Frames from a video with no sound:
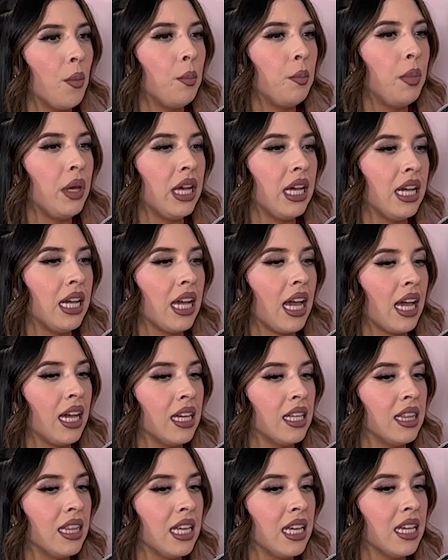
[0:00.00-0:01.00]
But
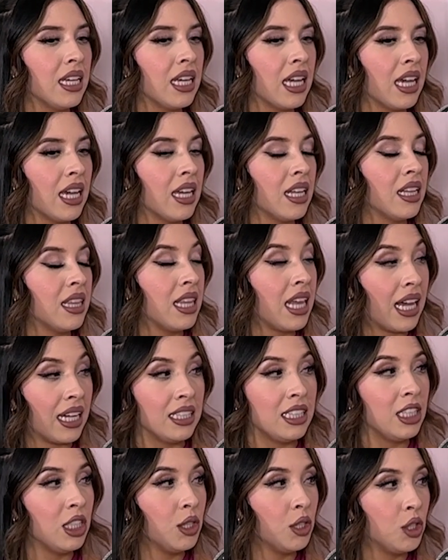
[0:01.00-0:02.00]
I think in
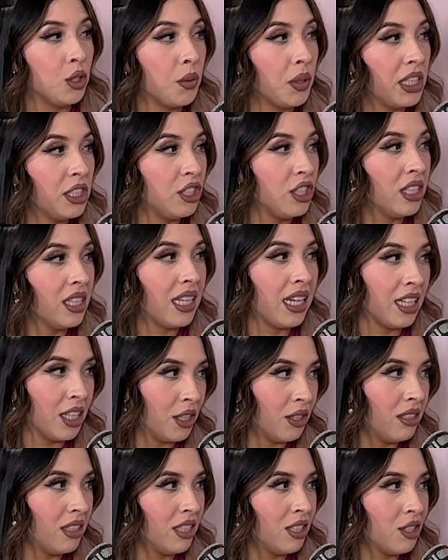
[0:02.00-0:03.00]
that situation that
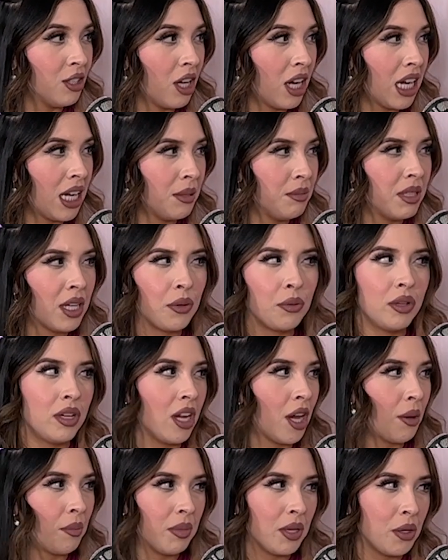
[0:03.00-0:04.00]
you described, I would
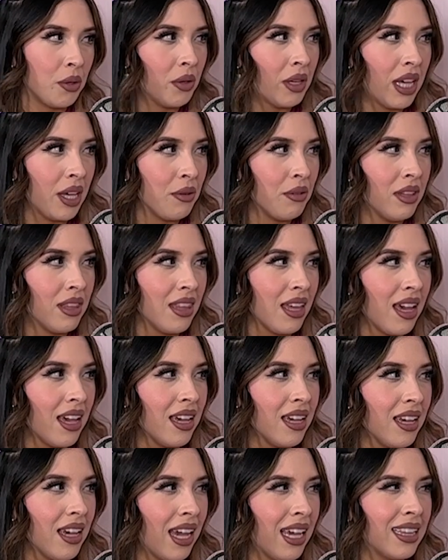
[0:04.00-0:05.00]
not be okay with
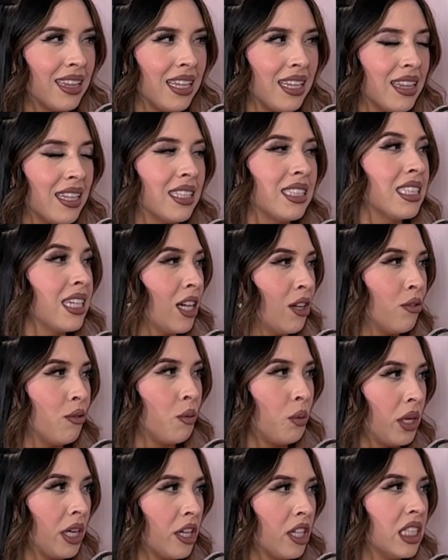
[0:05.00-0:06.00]
that. Mm-hmm. I think that's kind of
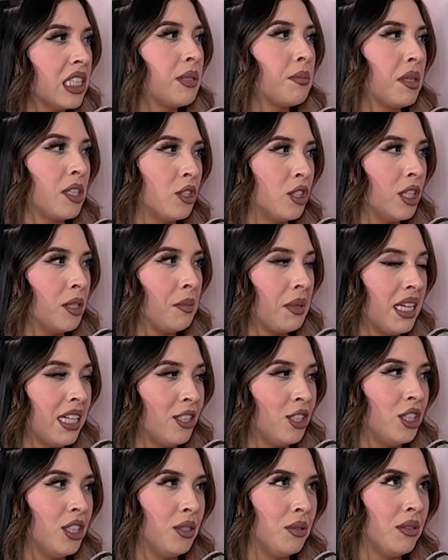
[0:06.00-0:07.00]
weird, especially
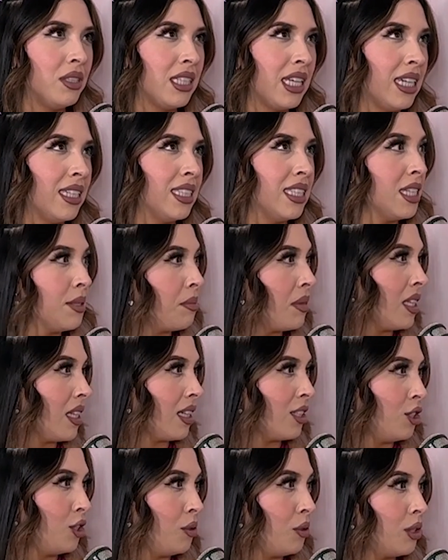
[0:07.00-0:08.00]
because she was like seeming
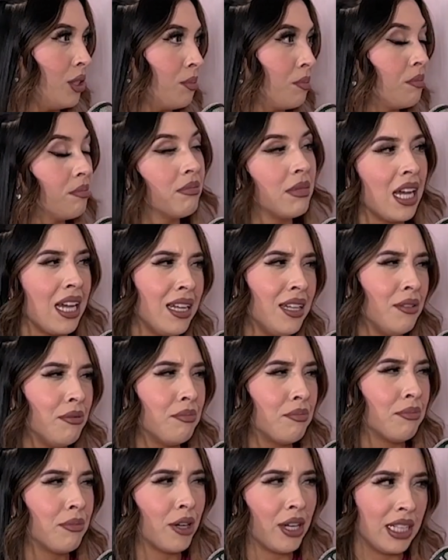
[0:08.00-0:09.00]
like she was kind of
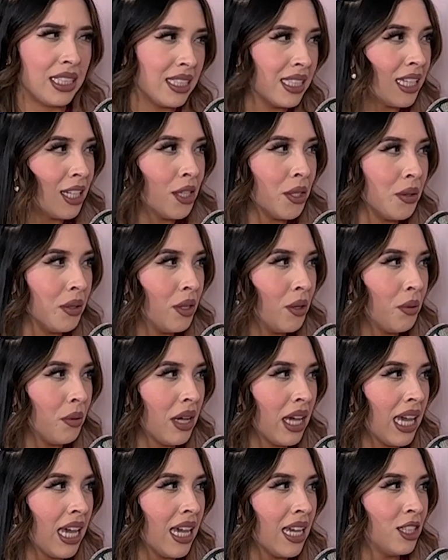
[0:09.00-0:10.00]
praising you in a
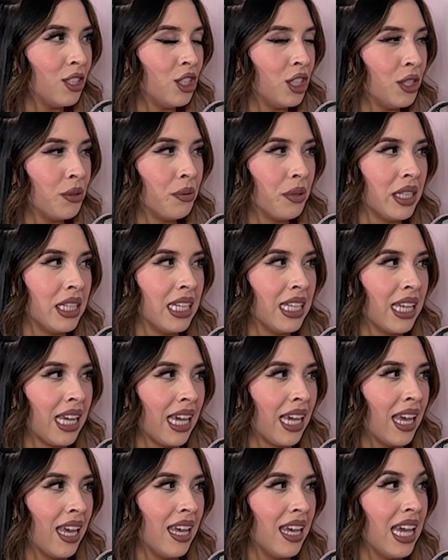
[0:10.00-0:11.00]
way and she really
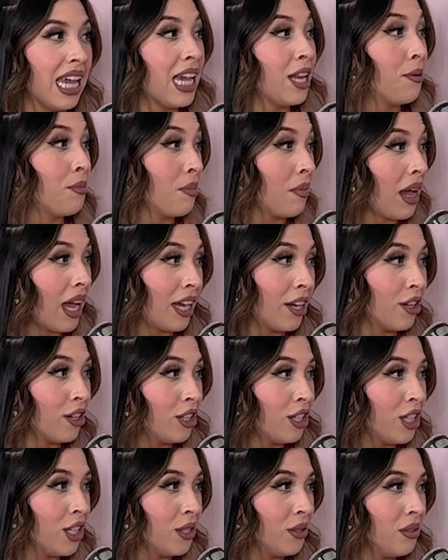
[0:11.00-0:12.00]
like
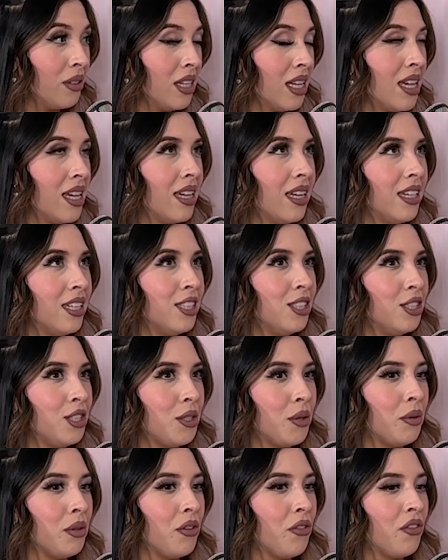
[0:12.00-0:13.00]
admired you. Mm-hmm.
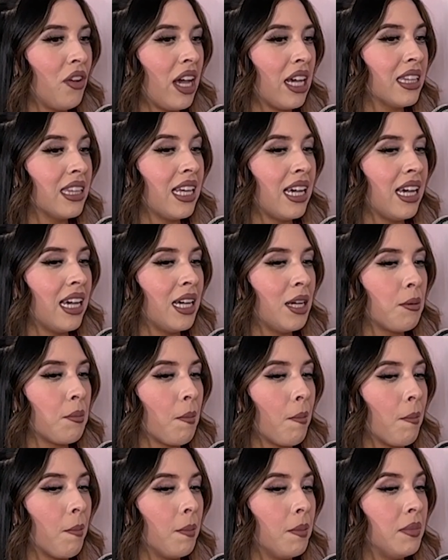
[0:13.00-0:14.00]
So the fact that
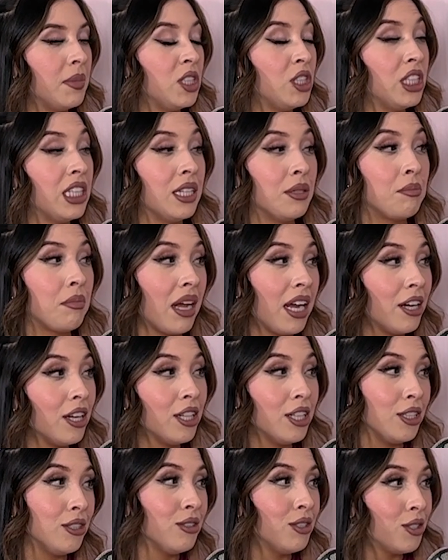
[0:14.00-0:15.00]
she
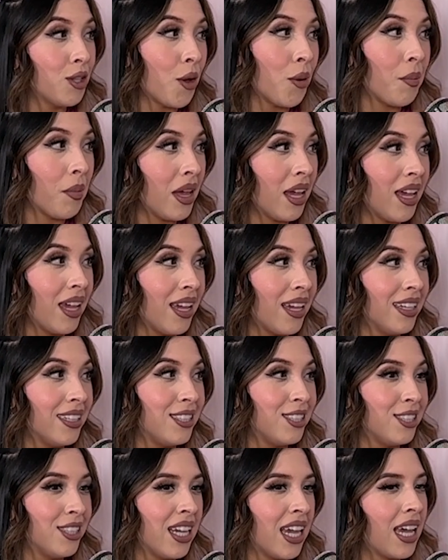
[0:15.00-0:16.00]
admired you so
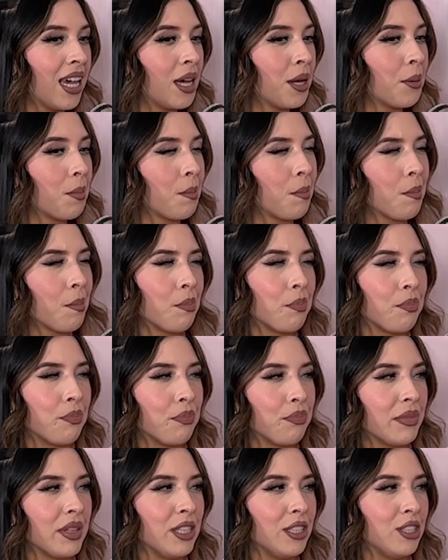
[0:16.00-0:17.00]
much, yet
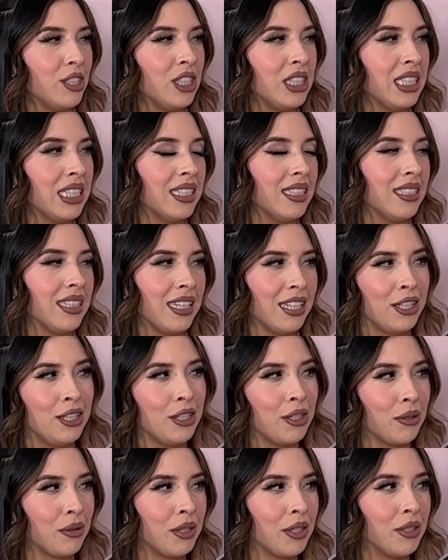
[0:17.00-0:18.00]
she,
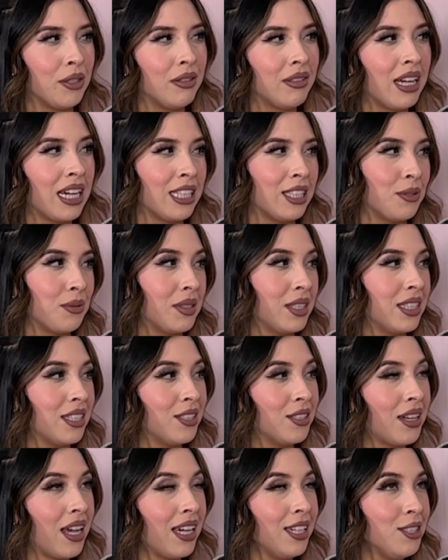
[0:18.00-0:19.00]
you guys went
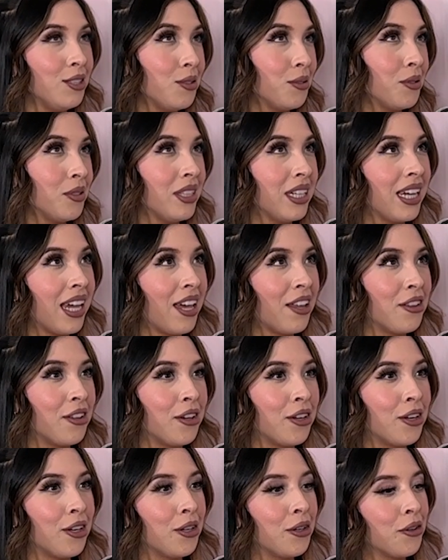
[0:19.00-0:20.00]
to high school together,
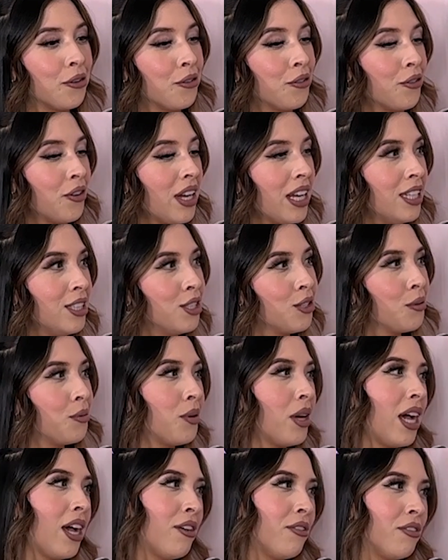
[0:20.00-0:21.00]
you're friends or
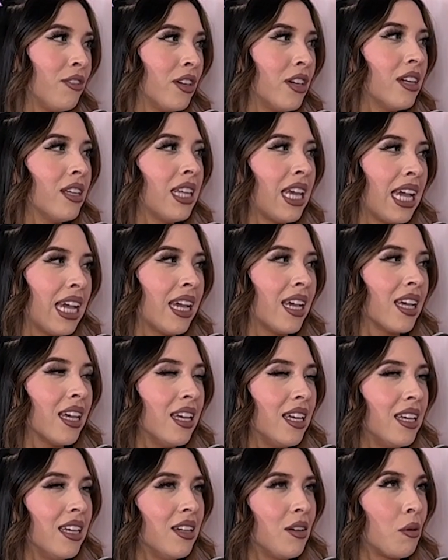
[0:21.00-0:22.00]
whatever, like,
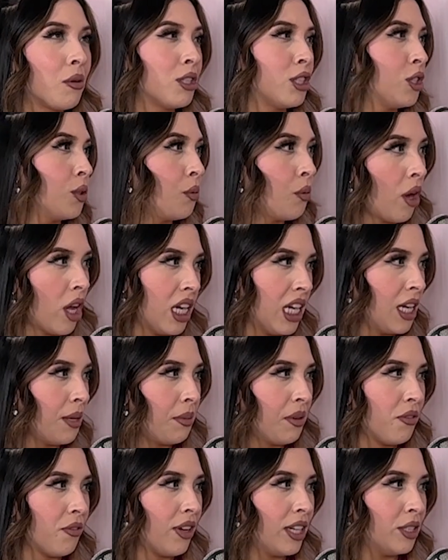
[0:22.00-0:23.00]
or she wanted to
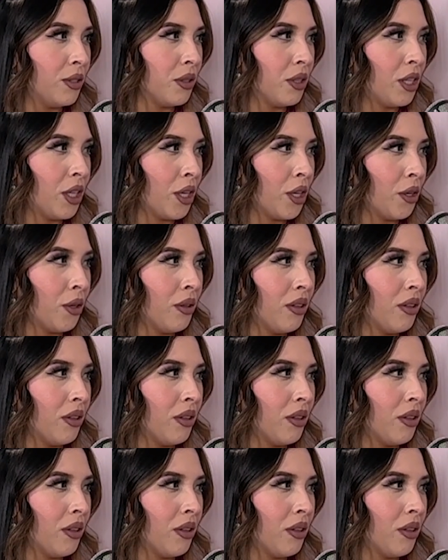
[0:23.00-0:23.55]
be friends with you.